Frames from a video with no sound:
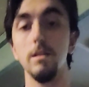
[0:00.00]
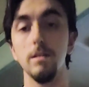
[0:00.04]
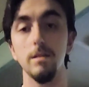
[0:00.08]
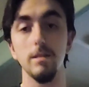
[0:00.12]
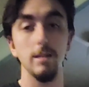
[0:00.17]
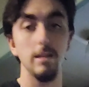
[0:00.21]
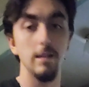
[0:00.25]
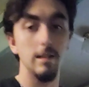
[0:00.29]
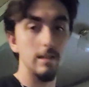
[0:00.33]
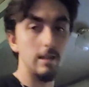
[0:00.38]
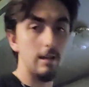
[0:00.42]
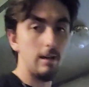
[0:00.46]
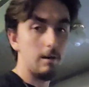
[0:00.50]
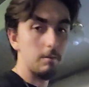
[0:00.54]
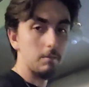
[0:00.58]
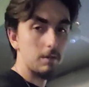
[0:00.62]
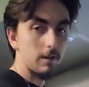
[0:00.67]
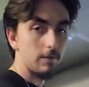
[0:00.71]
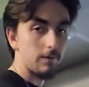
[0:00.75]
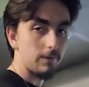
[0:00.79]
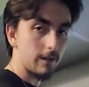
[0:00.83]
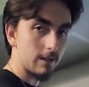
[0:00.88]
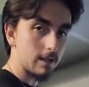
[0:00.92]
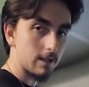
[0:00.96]
See, now I'm
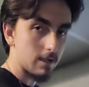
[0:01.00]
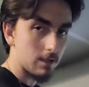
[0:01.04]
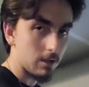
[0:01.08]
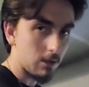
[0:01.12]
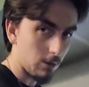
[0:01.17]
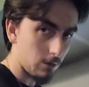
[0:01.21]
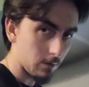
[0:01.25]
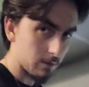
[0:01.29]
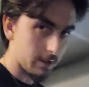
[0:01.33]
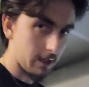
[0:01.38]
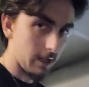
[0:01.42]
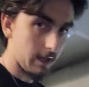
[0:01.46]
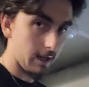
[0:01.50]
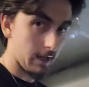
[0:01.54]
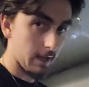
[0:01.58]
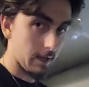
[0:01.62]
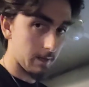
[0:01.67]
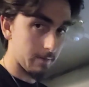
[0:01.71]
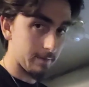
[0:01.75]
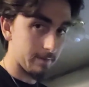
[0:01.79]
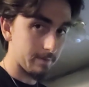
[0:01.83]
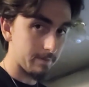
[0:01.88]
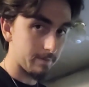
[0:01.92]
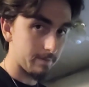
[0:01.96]
going to fix this whole
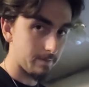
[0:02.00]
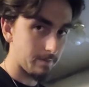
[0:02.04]
thing